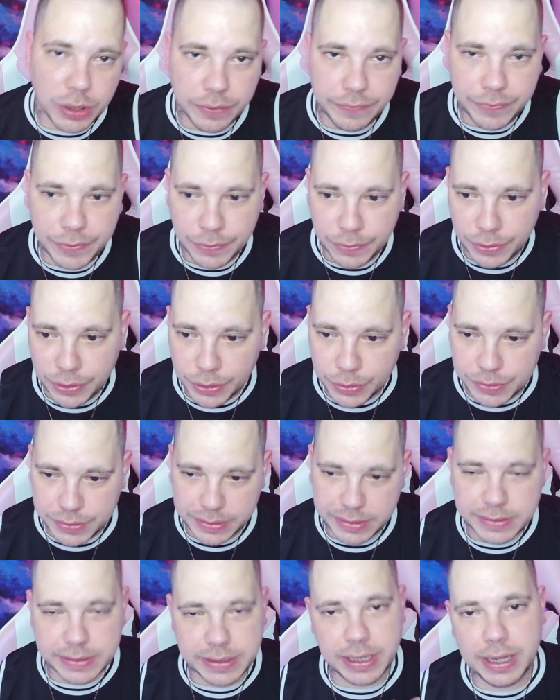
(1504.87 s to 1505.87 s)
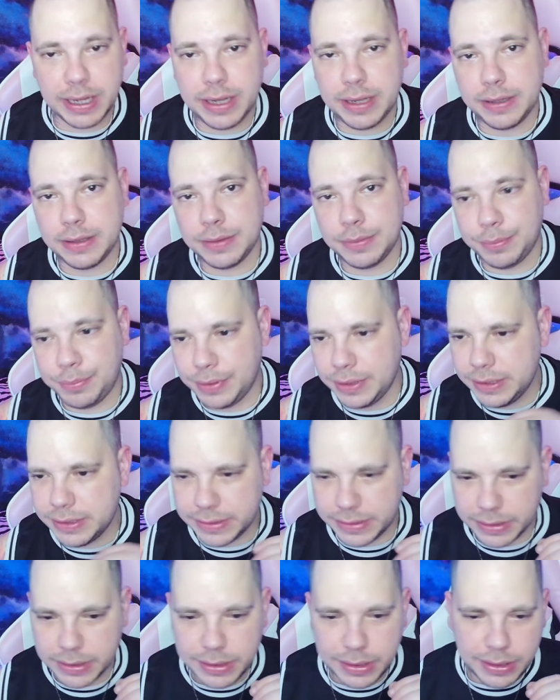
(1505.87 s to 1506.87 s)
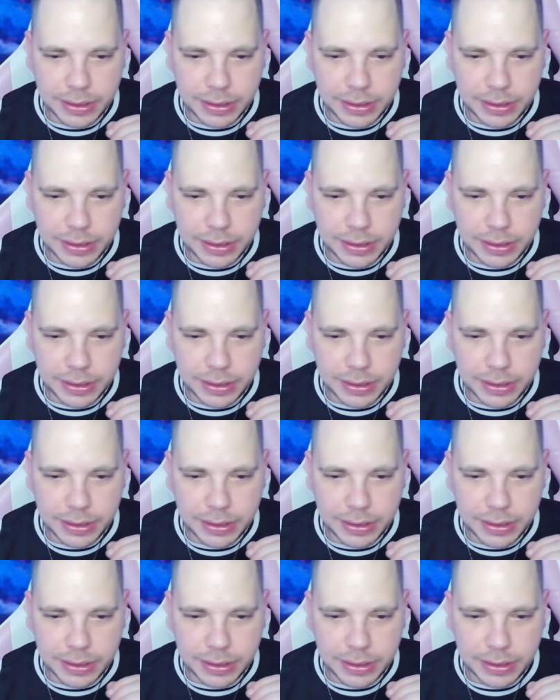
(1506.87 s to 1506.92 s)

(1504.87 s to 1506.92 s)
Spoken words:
you knows this guy, please